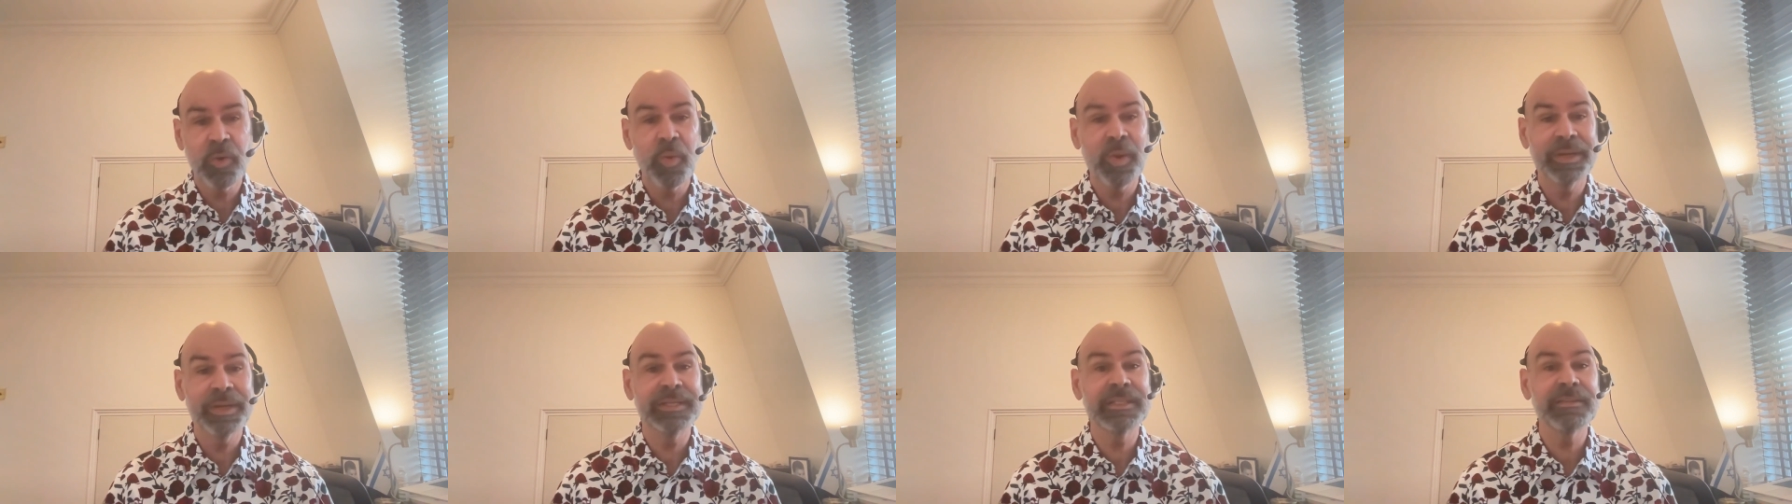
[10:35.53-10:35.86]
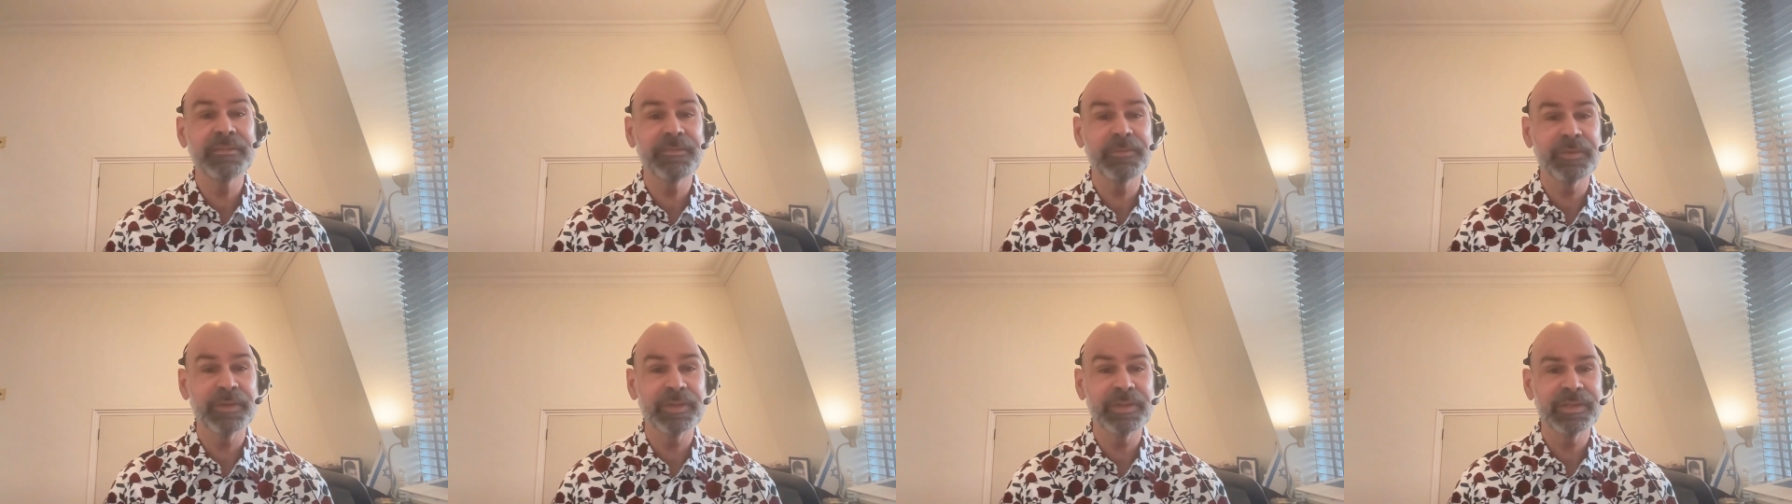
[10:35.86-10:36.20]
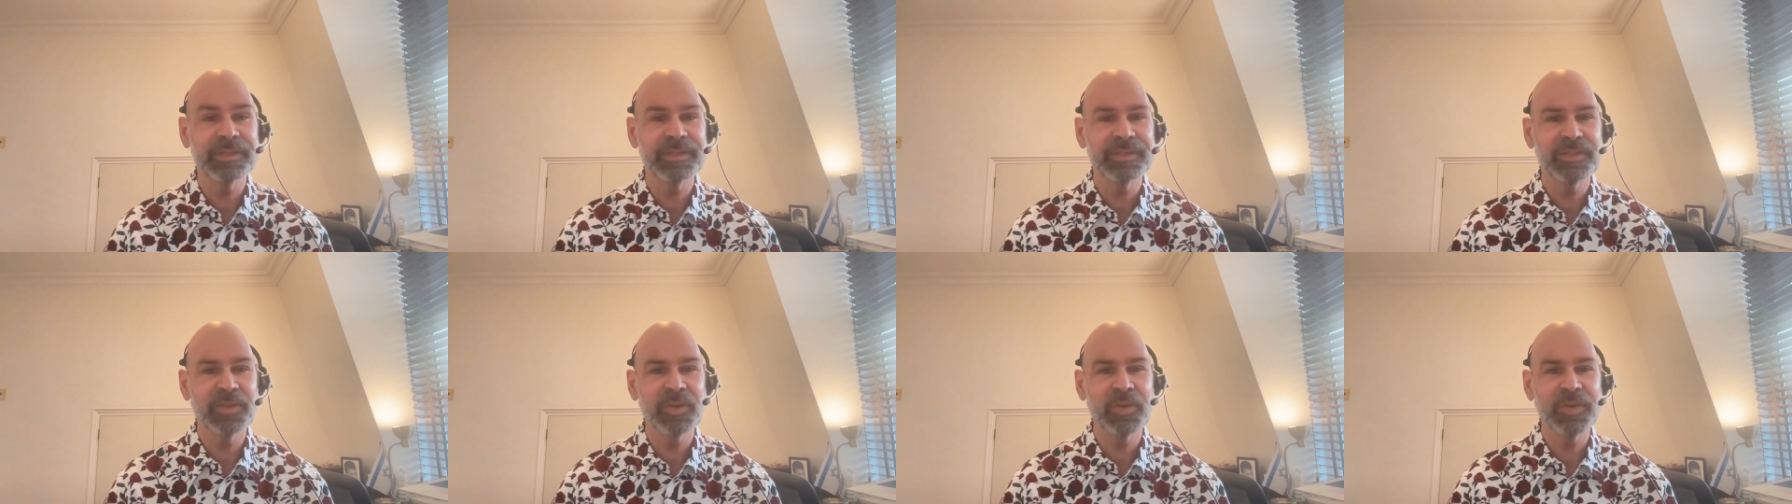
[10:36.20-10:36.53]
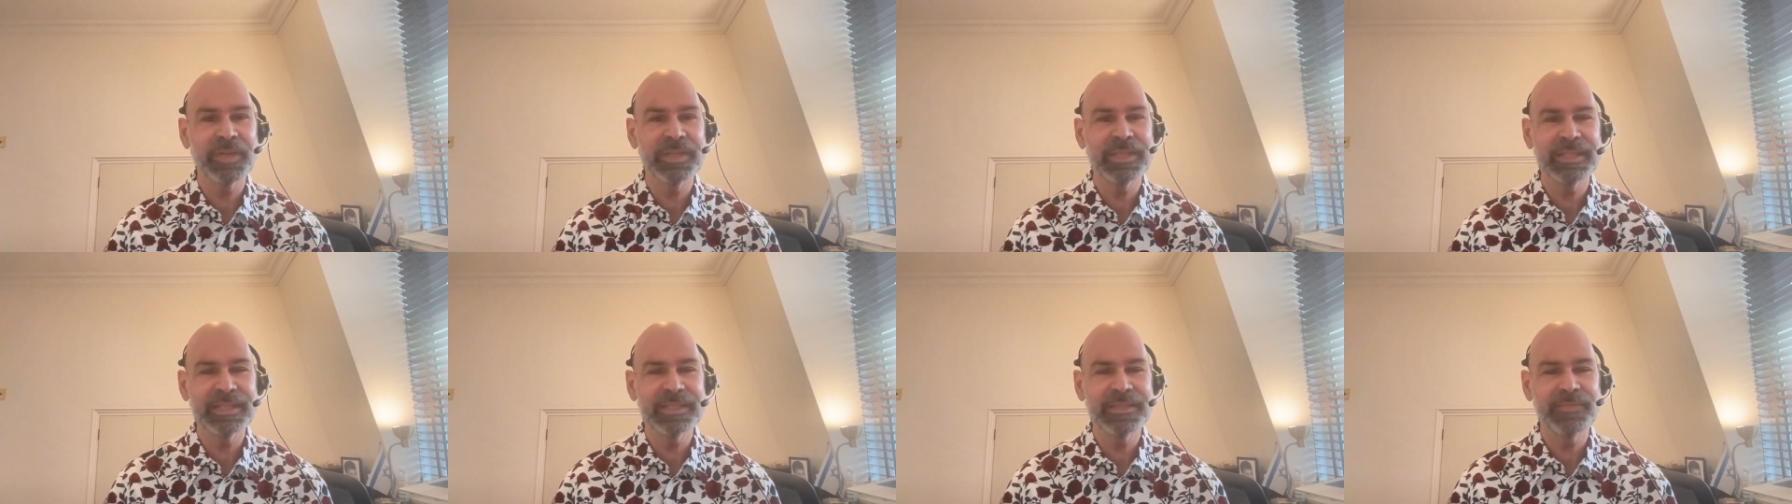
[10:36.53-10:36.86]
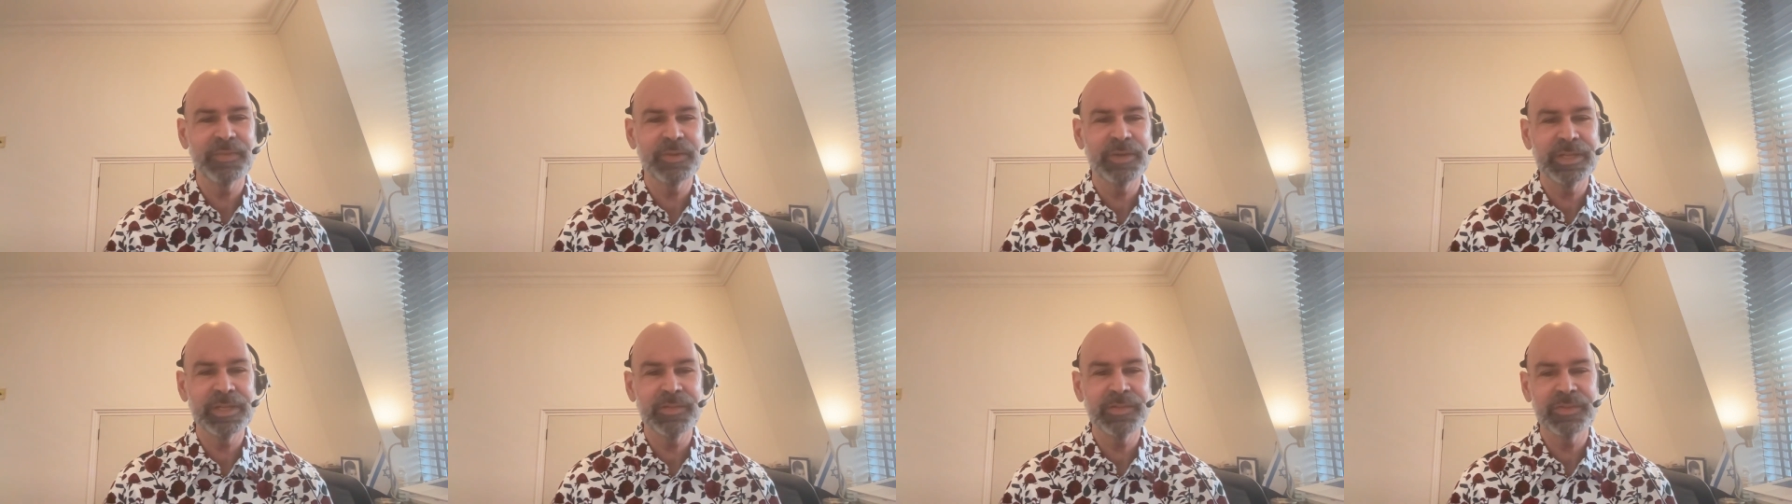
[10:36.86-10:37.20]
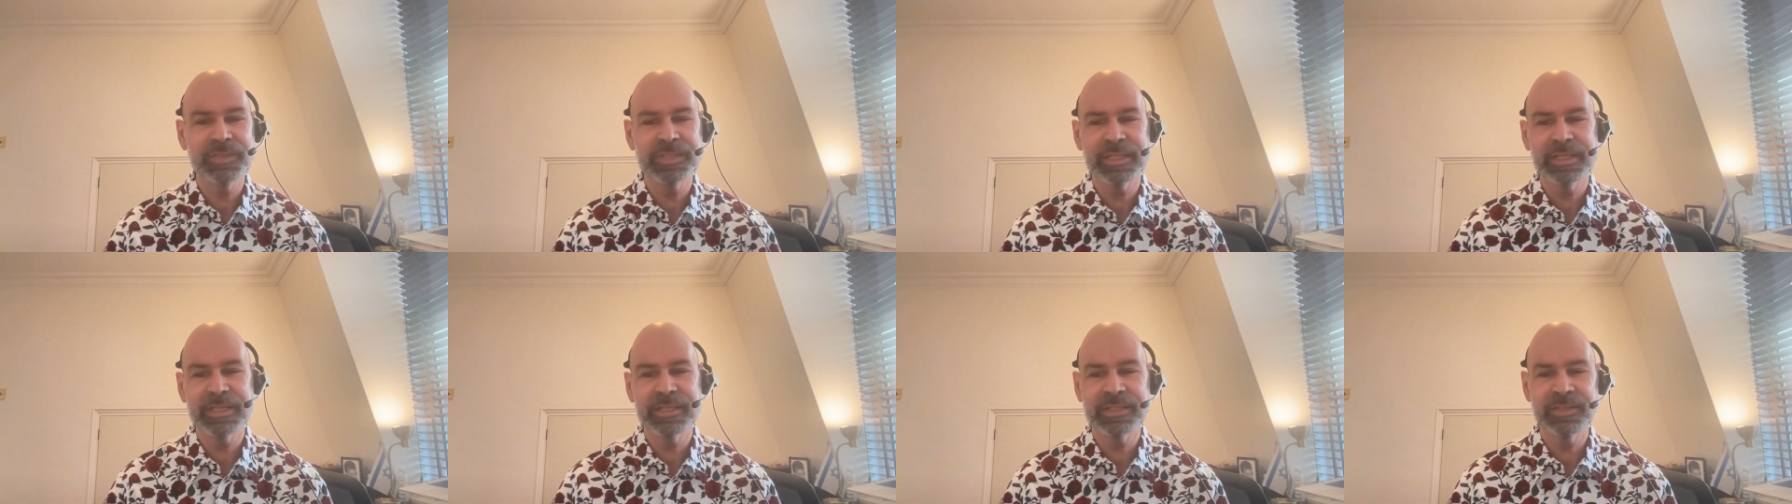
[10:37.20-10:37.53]
quite different. So it's very
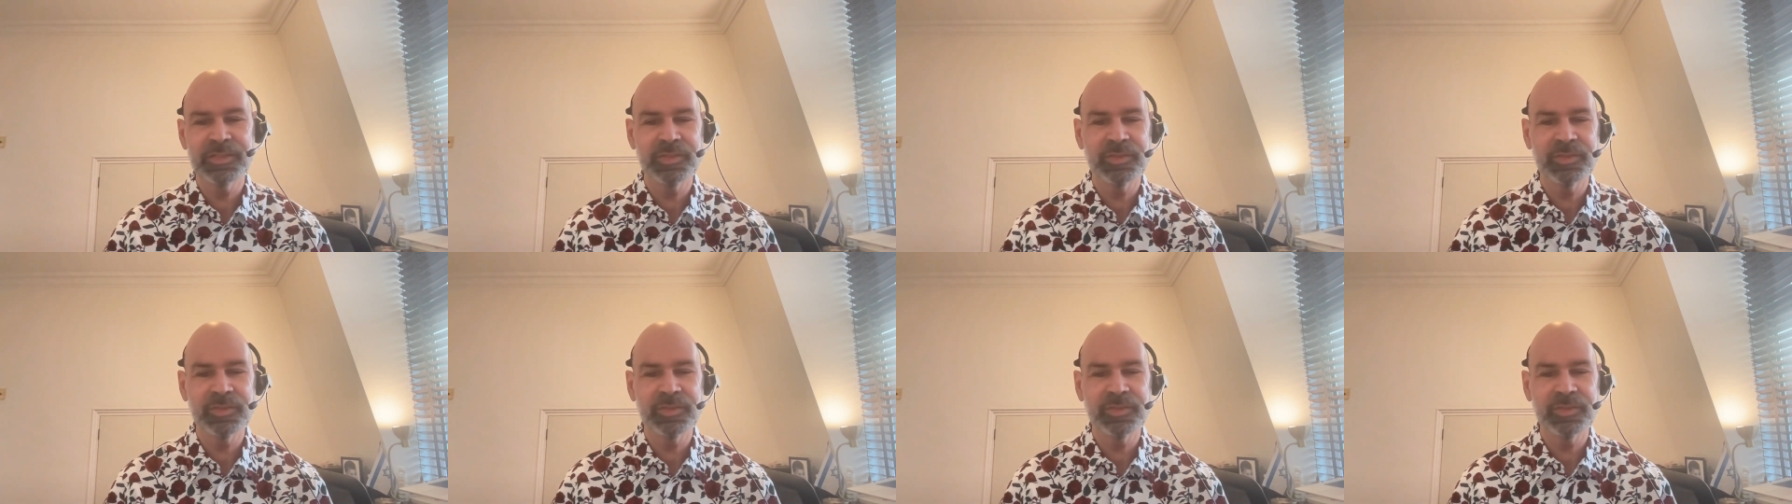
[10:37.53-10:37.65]
interesting